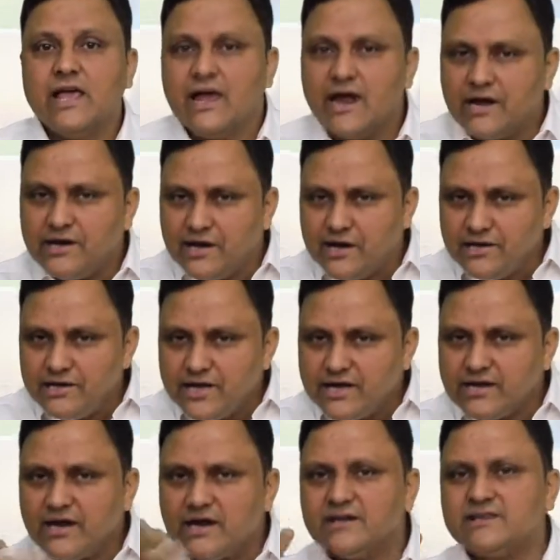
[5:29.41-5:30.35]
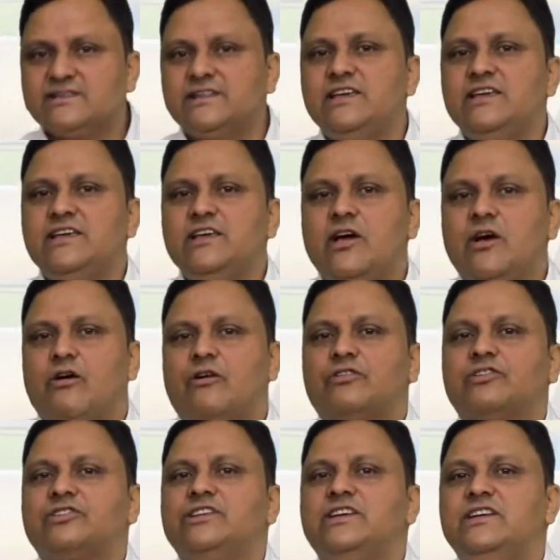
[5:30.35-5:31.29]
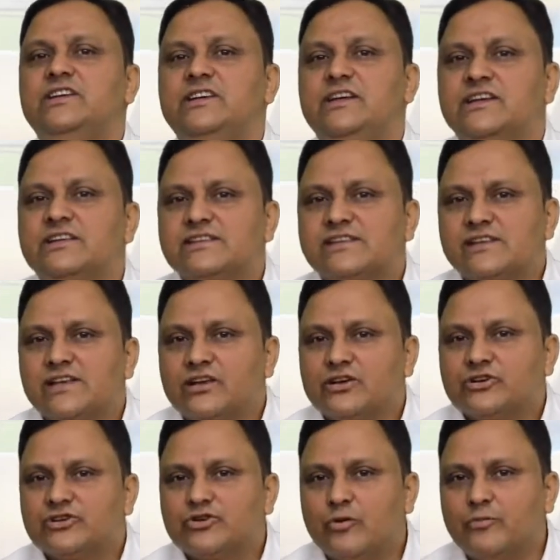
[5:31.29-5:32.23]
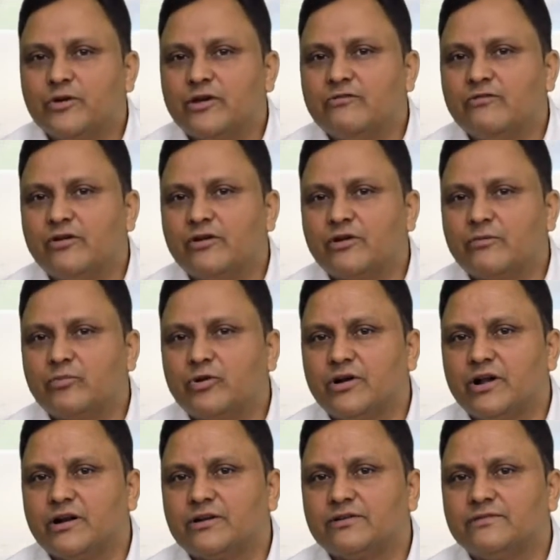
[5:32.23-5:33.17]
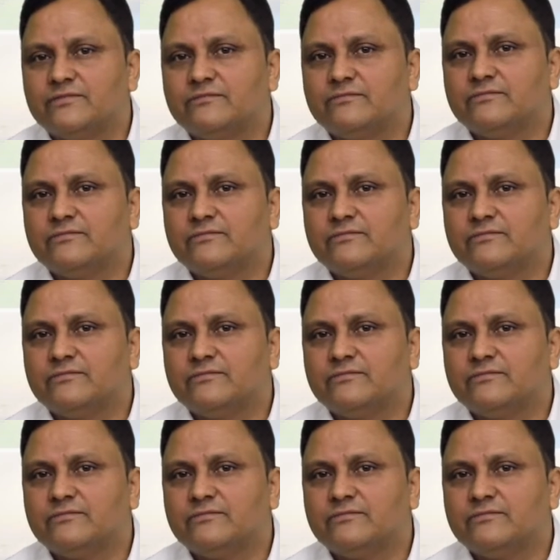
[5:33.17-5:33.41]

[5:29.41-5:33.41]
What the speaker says: and indicates he or she is shopping for a product.